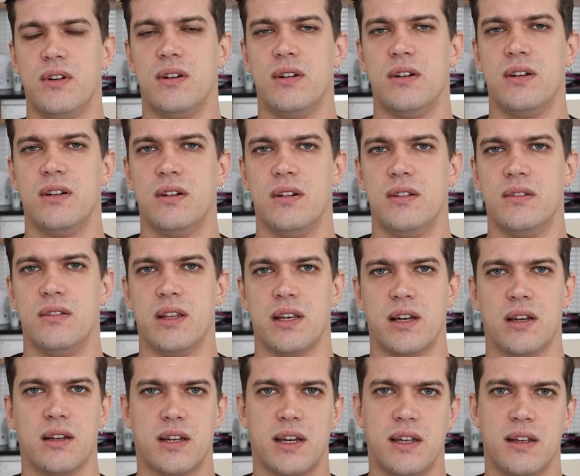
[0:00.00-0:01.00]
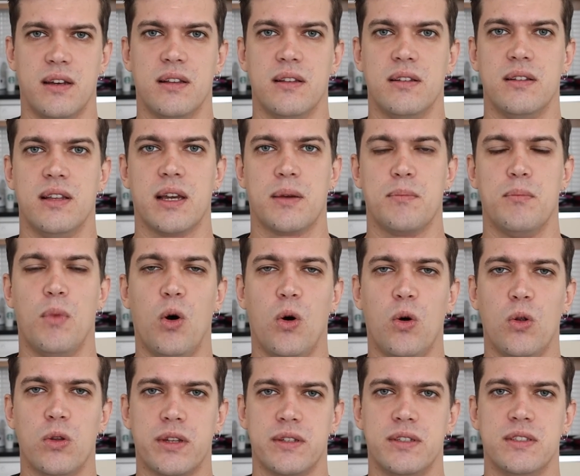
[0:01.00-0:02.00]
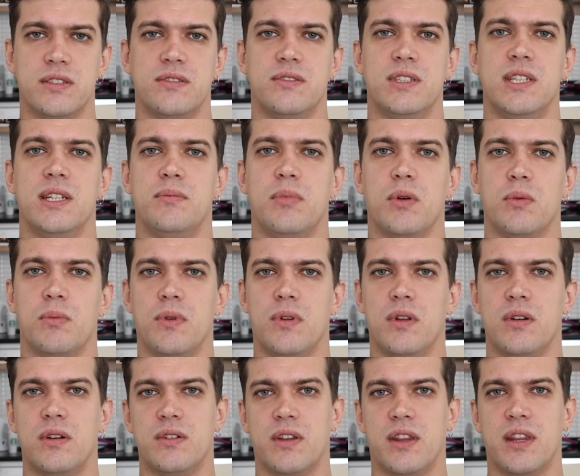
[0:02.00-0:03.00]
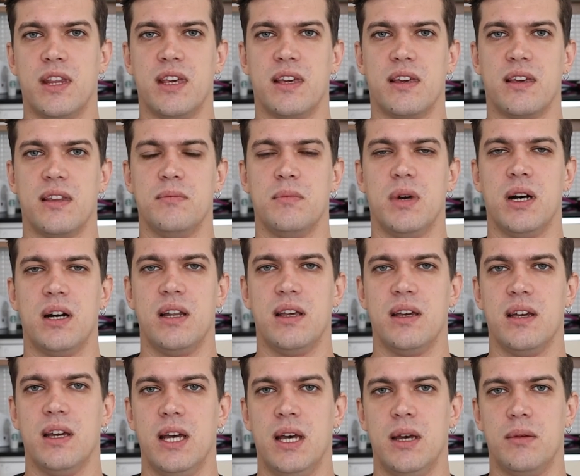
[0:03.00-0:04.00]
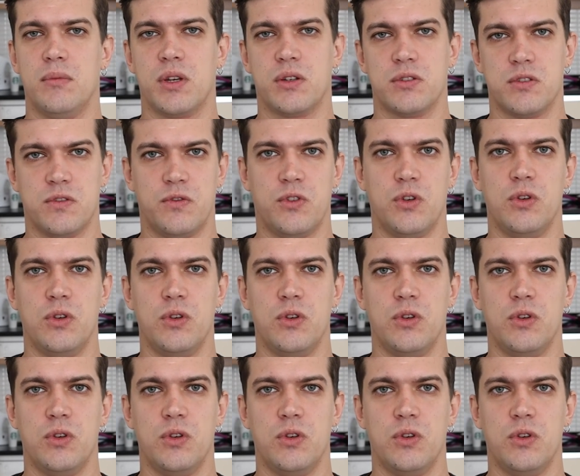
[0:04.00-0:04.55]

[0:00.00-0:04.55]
like mold is a really popular thing in Bali because of